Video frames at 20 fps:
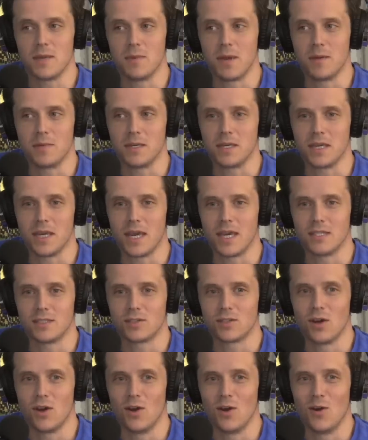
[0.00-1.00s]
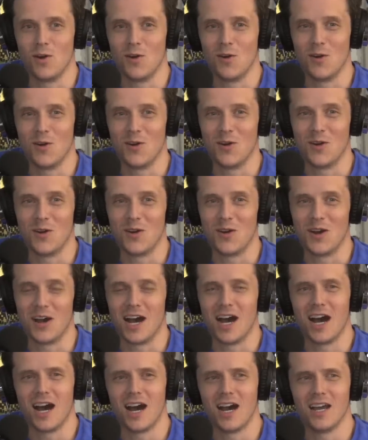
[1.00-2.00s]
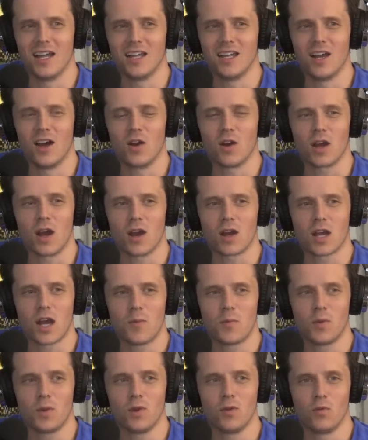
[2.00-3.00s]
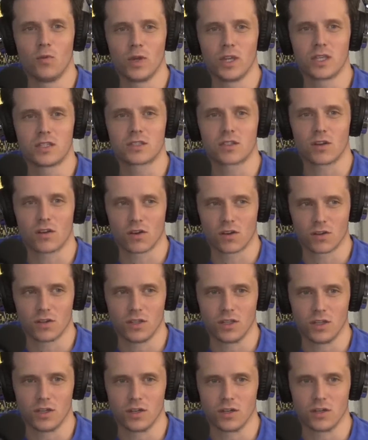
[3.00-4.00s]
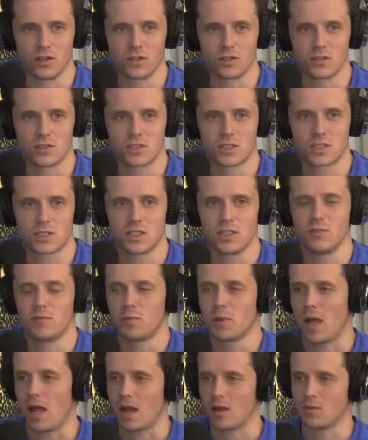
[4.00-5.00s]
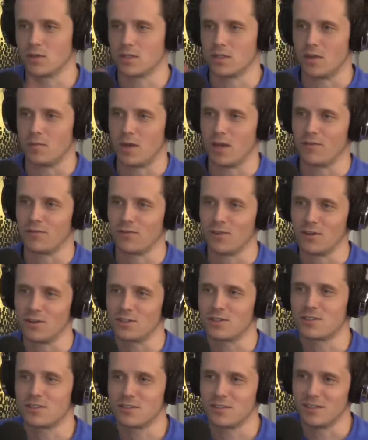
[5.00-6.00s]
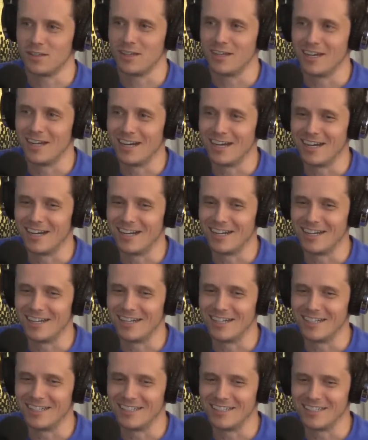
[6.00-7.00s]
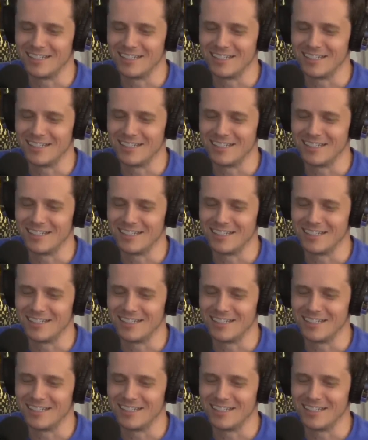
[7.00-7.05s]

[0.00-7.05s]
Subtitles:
baby. And so a couple of weeks earlier, Steve Plock was on my first Herald